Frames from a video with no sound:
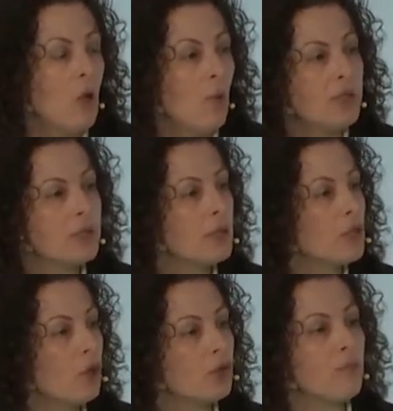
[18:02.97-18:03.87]
which is a
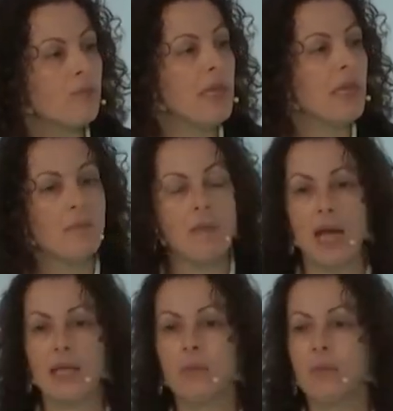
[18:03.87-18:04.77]
social media
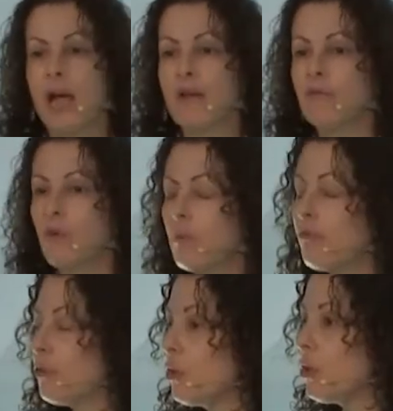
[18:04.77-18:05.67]
mining platform
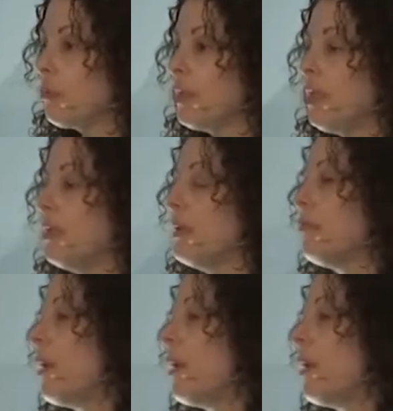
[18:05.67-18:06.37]
for European